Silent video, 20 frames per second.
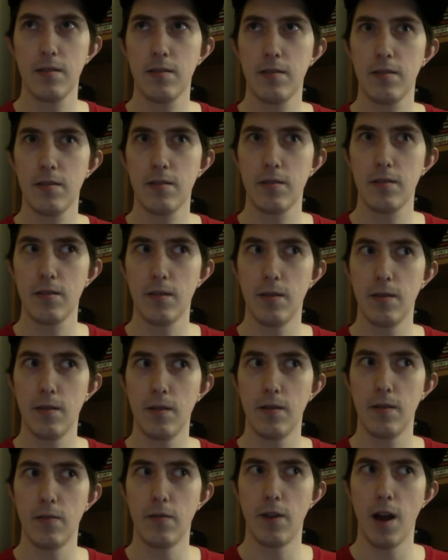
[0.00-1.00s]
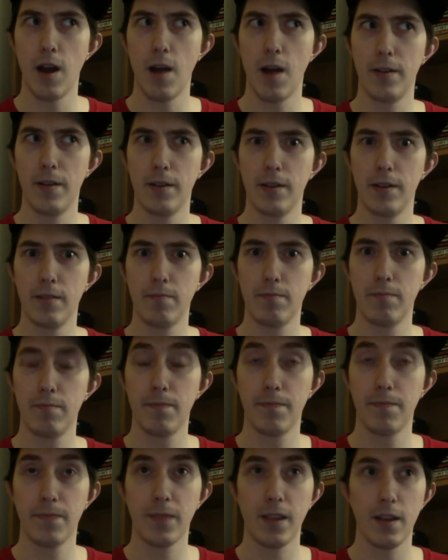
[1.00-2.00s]
so Rob and,
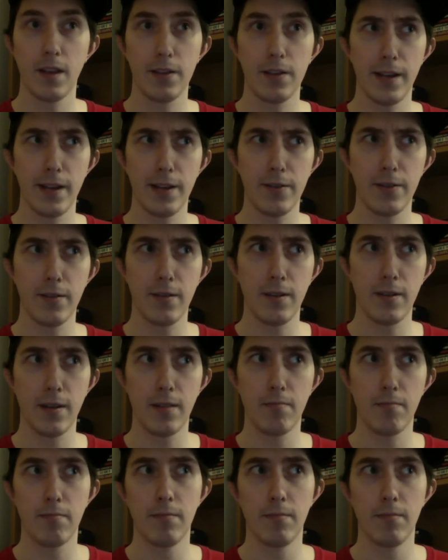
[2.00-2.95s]
Sandra, and